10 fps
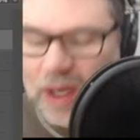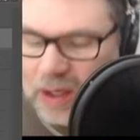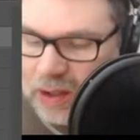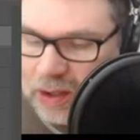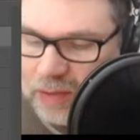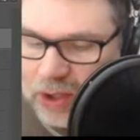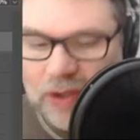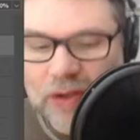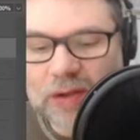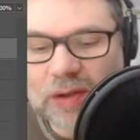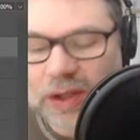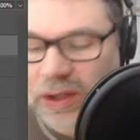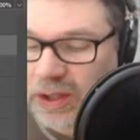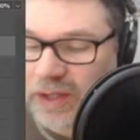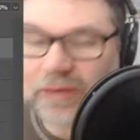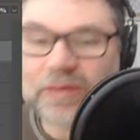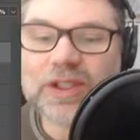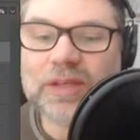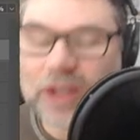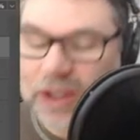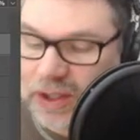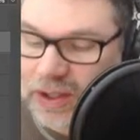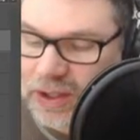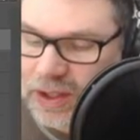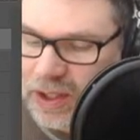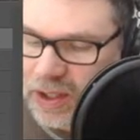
Do and give them some of these.